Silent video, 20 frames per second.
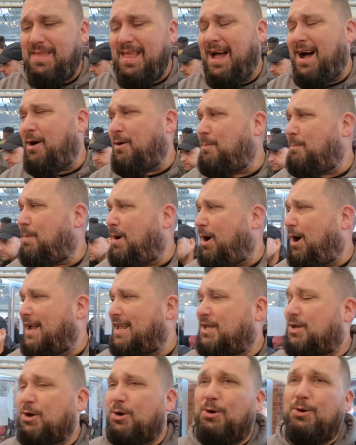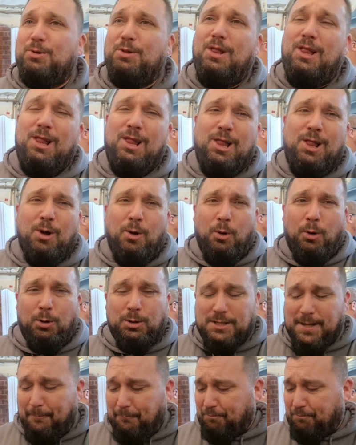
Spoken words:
Oh my good lord.